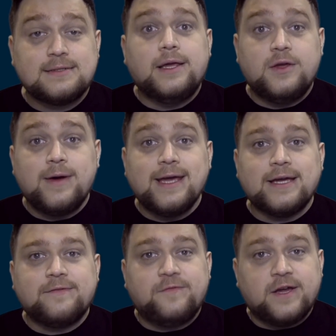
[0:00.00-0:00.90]
you can
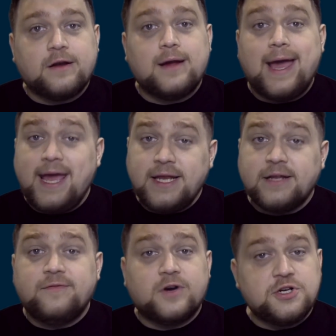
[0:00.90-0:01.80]
configure a
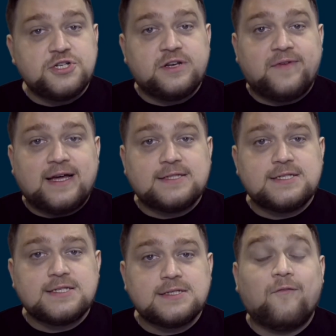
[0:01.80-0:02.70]
conversion events
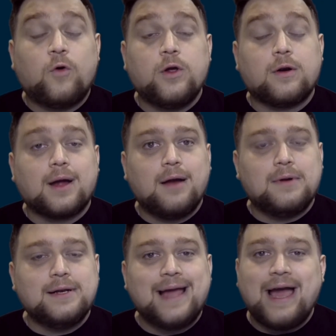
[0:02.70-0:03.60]
for your current
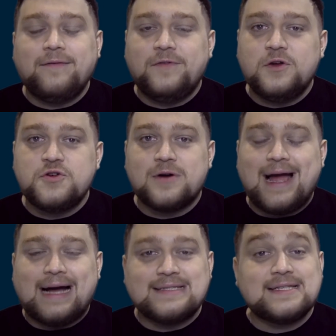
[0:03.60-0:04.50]
and future ads
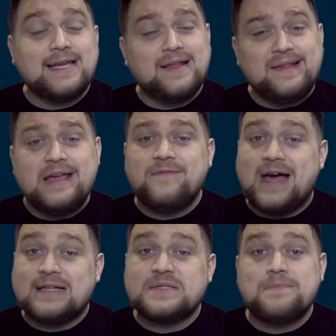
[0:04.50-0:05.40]
in the Event
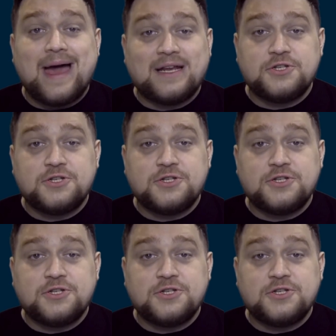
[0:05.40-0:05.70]
Manager.